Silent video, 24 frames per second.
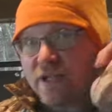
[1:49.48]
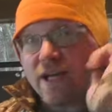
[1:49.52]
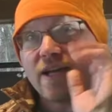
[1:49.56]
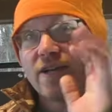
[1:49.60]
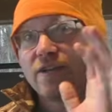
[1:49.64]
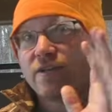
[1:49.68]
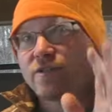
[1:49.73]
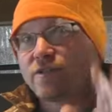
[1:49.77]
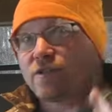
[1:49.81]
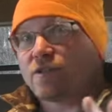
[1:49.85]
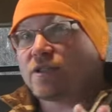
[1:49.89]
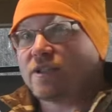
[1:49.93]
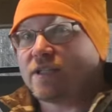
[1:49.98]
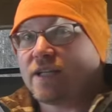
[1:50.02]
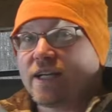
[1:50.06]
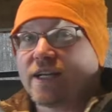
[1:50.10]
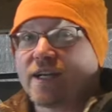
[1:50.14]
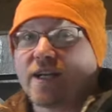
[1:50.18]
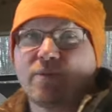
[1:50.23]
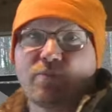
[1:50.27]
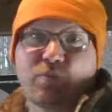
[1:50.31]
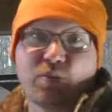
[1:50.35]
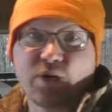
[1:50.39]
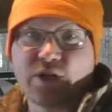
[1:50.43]
out it's looking
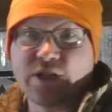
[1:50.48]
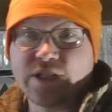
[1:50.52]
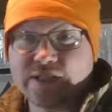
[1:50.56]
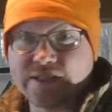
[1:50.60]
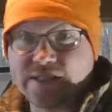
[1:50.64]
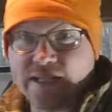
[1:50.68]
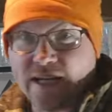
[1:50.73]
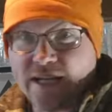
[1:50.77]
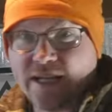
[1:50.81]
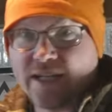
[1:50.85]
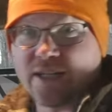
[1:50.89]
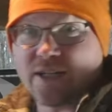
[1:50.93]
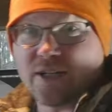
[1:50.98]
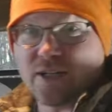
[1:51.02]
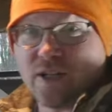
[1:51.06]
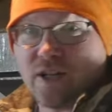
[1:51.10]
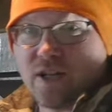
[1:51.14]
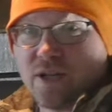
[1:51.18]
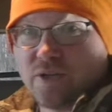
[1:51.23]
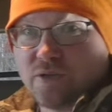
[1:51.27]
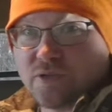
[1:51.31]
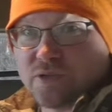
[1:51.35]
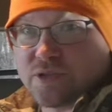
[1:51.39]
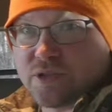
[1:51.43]
like I'm pretty dang
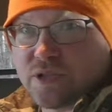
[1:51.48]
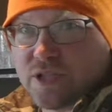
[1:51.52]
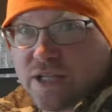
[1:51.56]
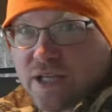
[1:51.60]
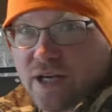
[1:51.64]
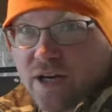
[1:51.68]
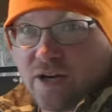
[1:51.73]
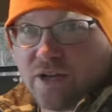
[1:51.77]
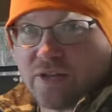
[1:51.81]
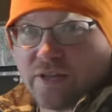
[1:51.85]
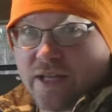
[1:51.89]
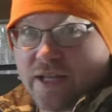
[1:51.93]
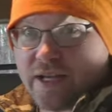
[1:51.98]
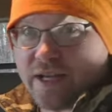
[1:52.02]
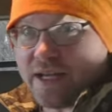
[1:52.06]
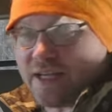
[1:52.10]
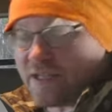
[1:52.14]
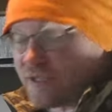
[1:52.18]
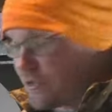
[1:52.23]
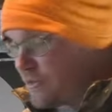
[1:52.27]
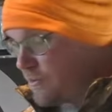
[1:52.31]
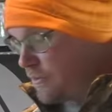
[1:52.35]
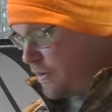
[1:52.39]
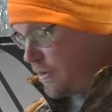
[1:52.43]
close on that
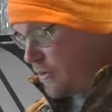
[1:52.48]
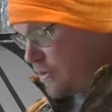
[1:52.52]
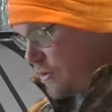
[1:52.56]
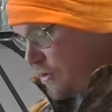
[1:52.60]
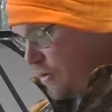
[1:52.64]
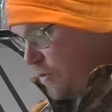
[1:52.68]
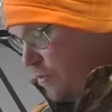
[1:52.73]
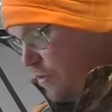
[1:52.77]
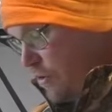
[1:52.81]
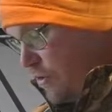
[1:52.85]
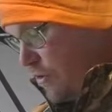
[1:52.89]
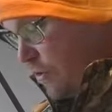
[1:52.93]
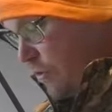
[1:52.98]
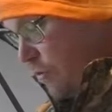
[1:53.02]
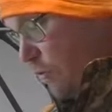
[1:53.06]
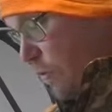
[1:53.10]
estimate. So with a